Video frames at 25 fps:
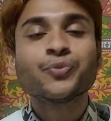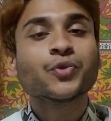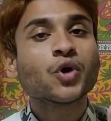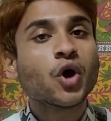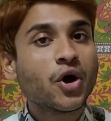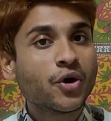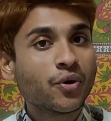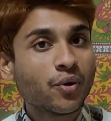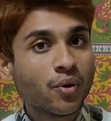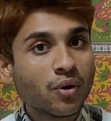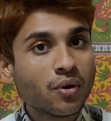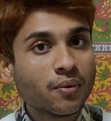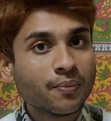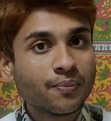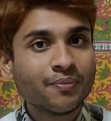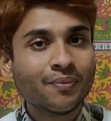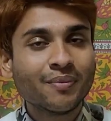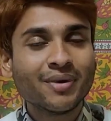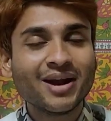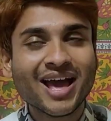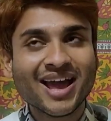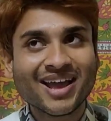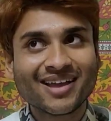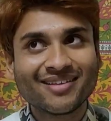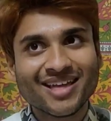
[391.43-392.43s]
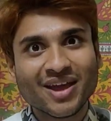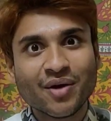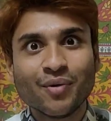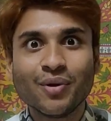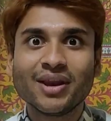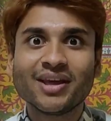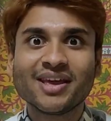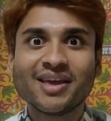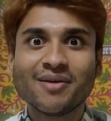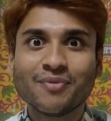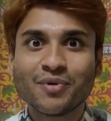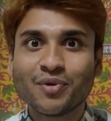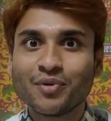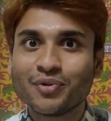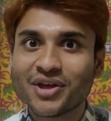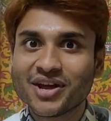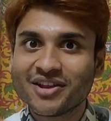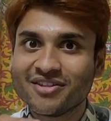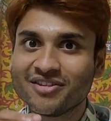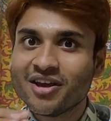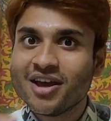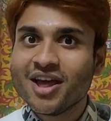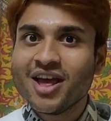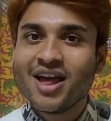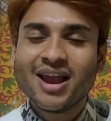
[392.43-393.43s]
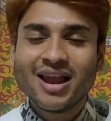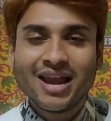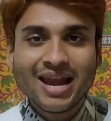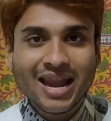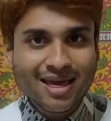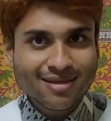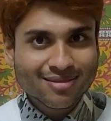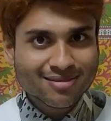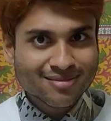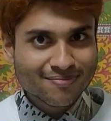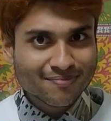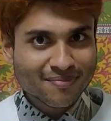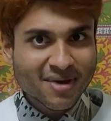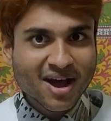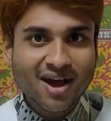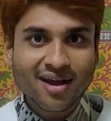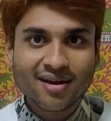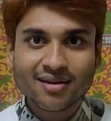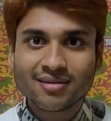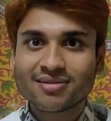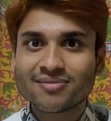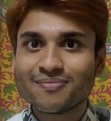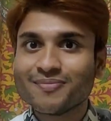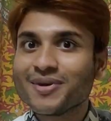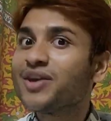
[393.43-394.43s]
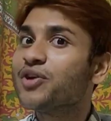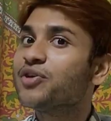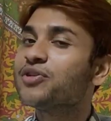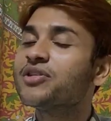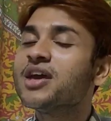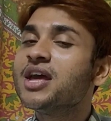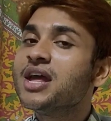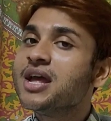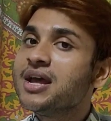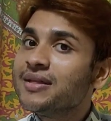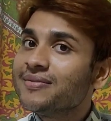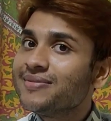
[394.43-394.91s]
or like they will give you the less marks because